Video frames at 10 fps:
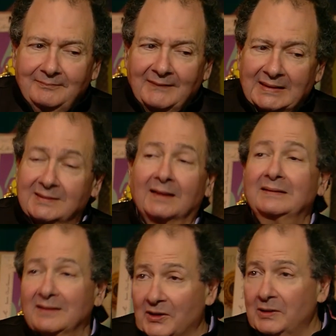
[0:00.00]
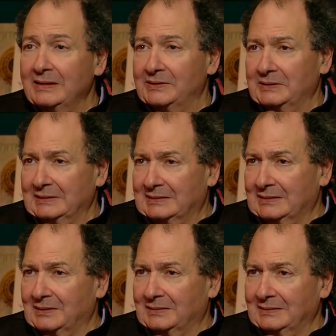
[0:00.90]
started earlier. It
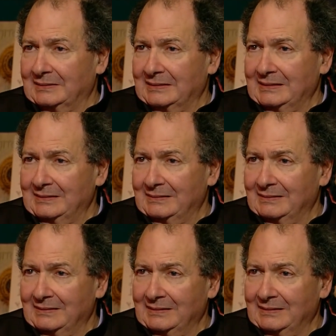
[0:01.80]
started in